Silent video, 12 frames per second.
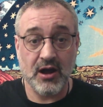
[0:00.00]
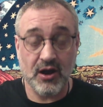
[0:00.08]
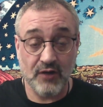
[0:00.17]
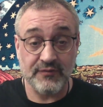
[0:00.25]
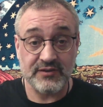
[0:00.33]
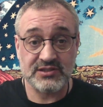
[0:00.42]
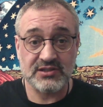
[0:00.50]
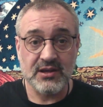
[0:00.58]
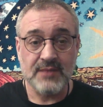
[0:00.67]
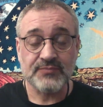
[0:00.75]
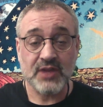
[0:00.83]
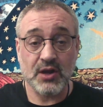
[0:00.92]
us,
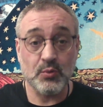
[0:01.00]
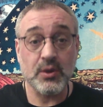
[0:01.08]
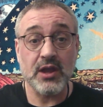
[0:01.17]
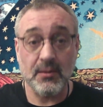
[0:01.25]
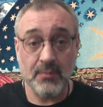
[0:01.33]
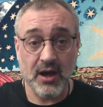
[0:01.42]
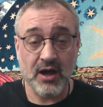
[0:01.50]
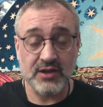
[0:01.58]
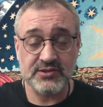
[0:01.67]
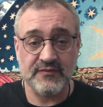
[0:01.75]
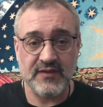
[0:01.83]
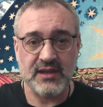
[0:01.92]
and we are part of
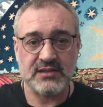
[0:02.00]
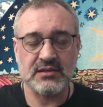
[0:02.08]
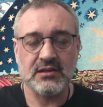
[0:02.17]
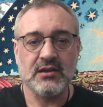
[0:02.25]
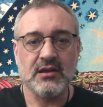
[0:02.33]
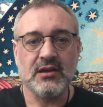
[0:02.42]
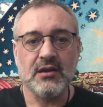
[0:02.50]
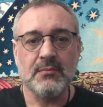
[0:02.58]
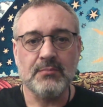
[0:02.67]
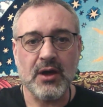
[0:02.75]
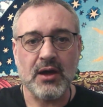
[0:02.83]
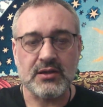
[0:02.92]
it,
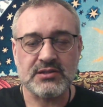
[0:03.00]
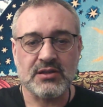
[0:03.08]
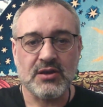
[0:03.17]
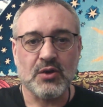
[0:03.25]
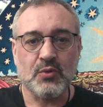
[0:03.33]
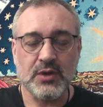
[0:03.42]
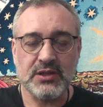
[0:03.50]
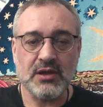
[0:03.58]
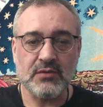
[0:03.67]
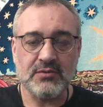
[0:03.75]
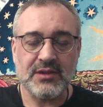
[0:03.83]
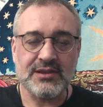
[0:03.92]
but we don't
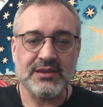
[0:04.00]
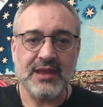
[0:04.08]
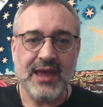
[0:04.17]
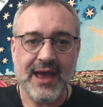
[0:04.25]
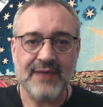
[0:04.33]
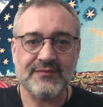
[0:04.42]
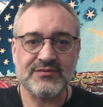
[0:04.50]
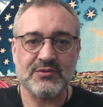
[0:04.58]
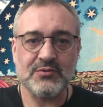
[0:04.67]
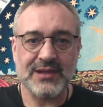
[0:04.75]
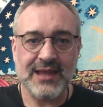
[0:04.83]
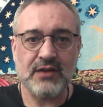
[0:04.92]
have to
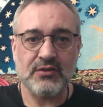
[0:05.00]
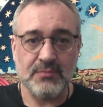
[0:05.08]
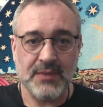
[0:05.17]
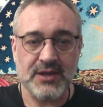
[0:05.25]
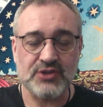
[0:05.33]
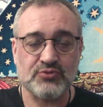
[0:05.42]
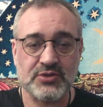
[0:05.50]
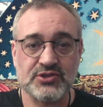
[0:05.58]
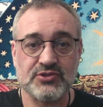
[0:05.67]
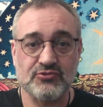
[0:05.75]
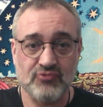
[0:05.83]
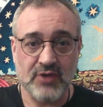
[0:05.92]
allow the matrix to
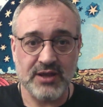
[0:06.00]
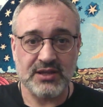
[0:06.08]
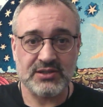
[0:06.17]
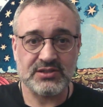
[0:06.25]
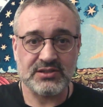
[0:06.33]
run us.